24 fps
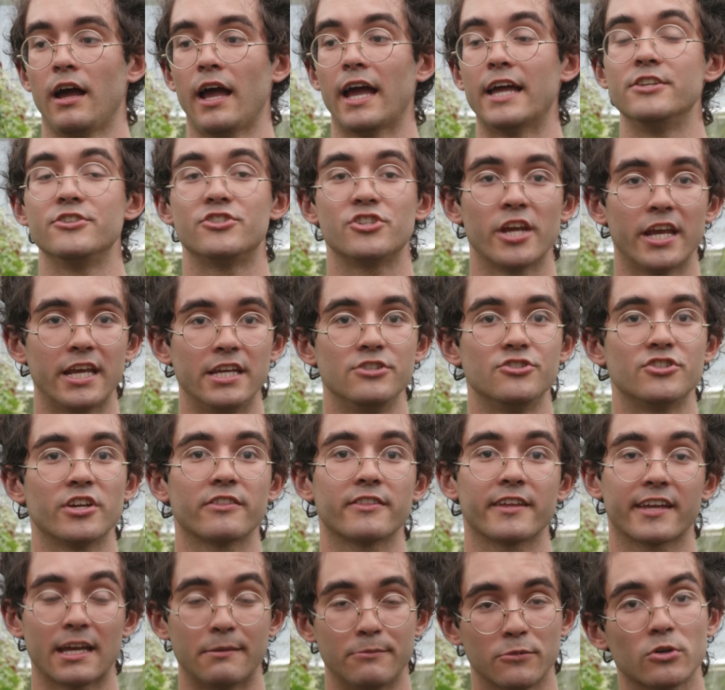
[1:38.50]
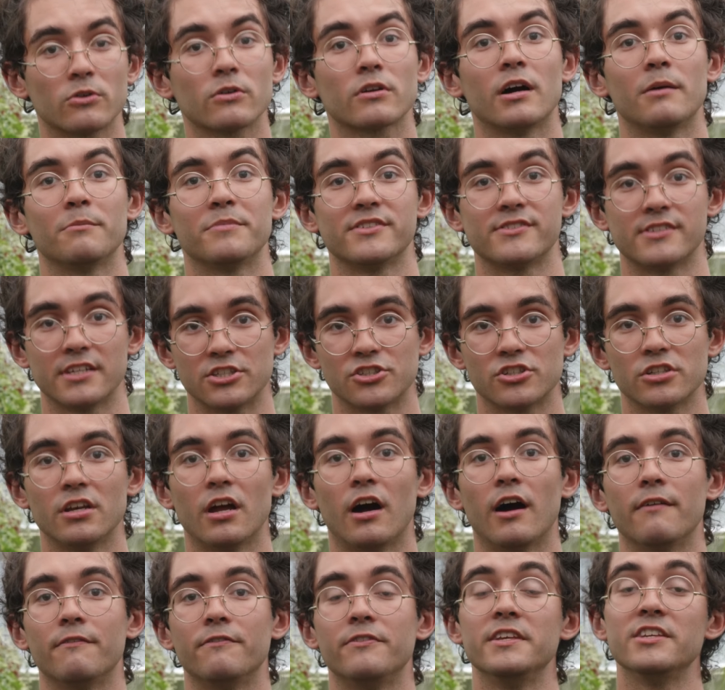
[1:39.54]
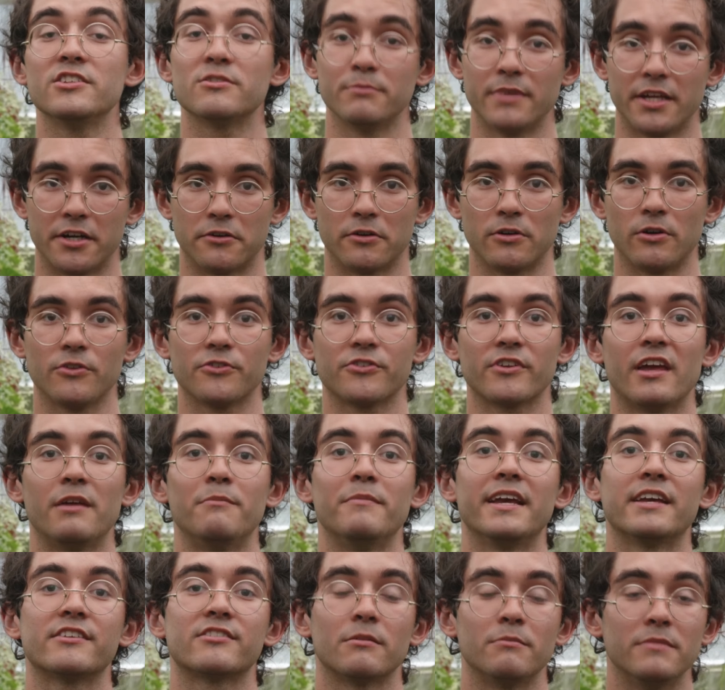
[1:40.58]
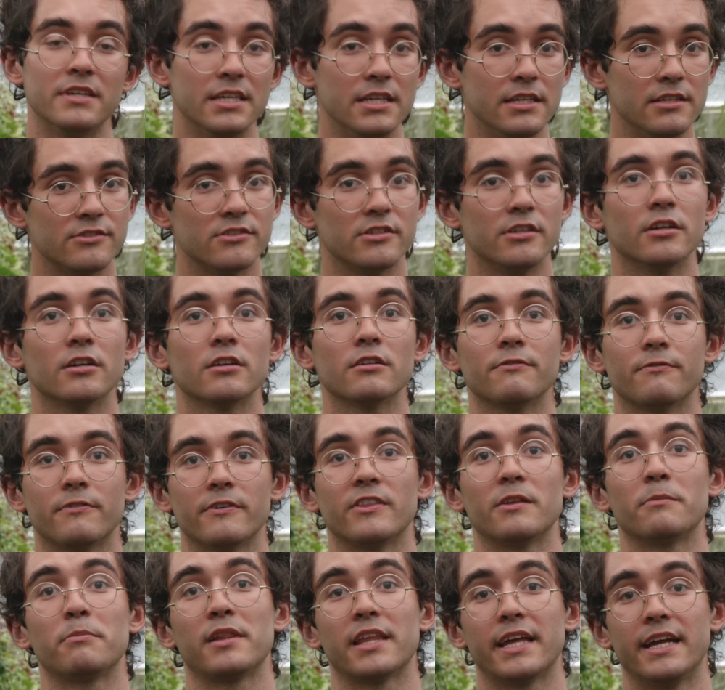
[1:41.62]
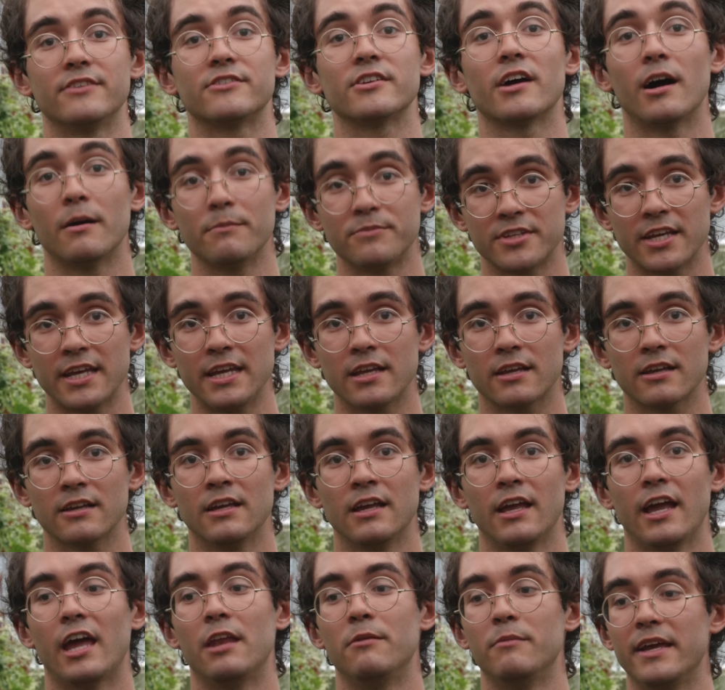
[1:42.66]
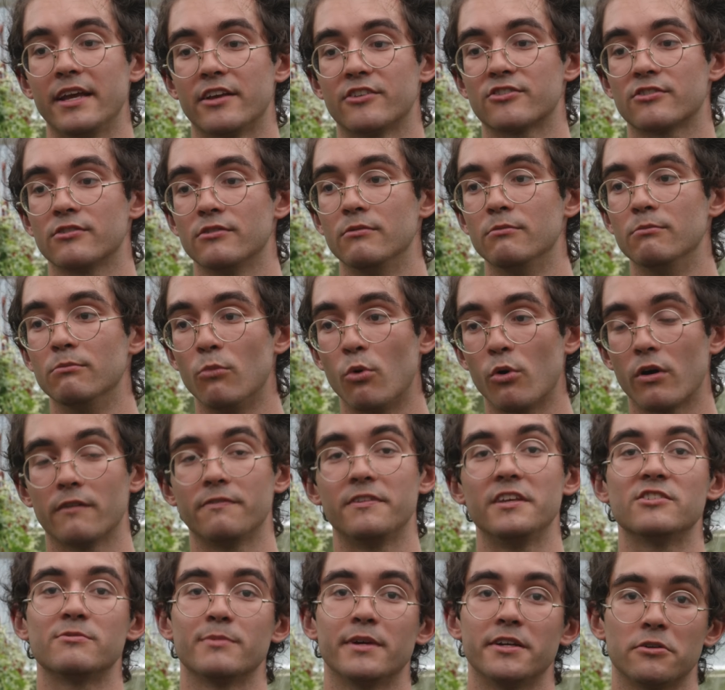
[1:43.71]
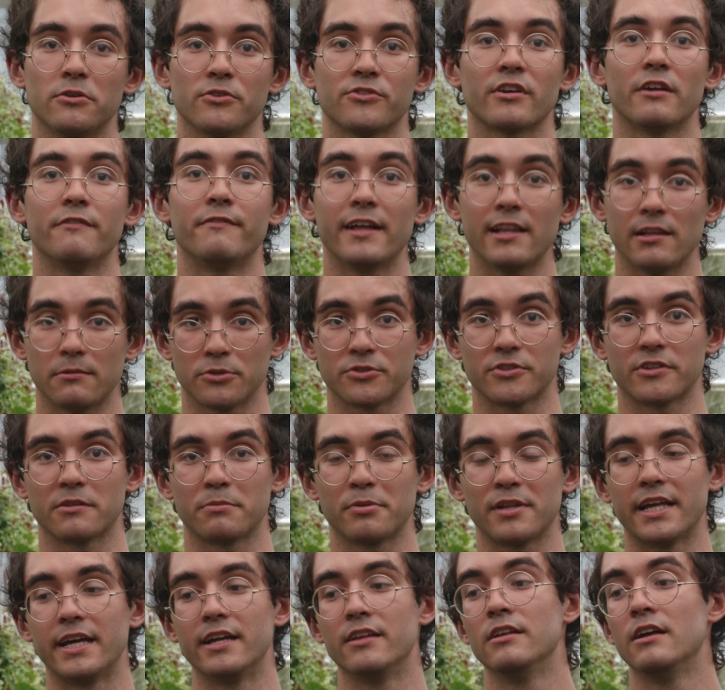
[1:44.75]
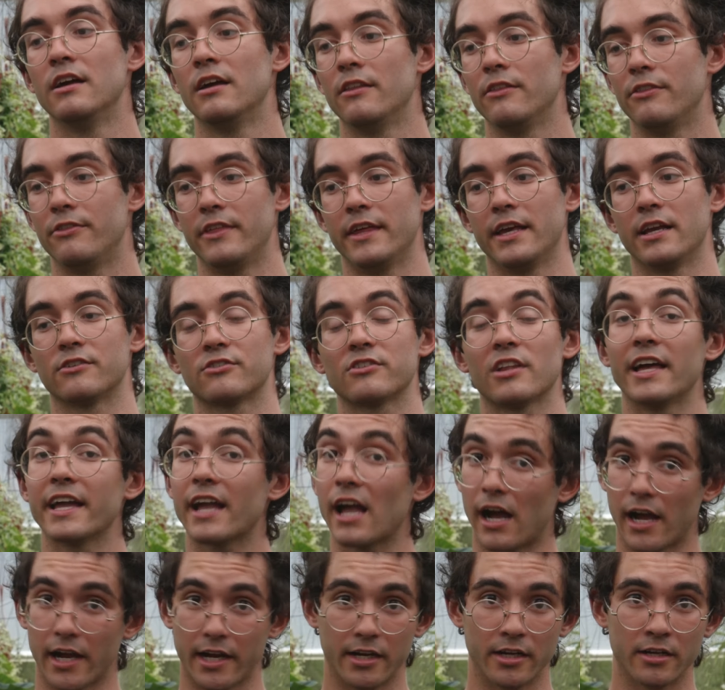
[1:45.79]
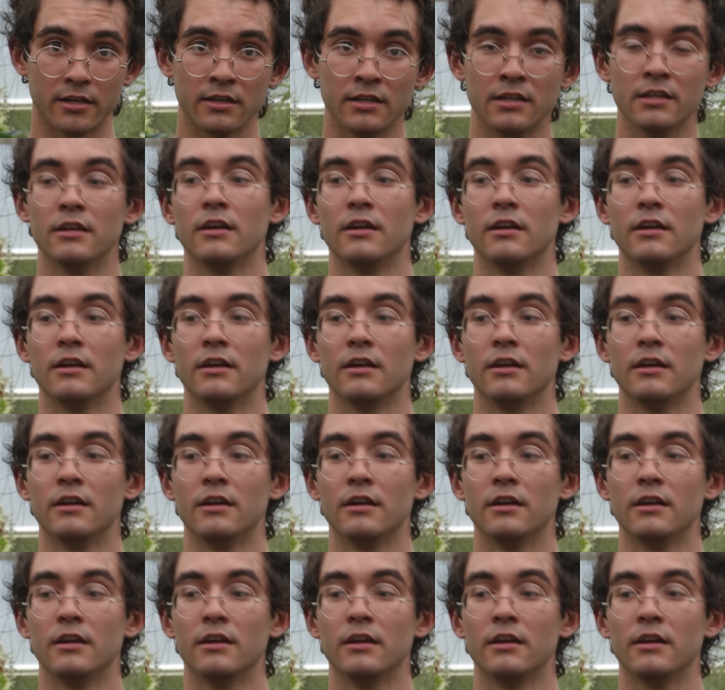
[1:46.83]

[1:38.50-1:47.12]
and changing the chemical composition of these minerals. It makes them easier for the plant to uptake and makes more of these minerals available to the plant. Things like iron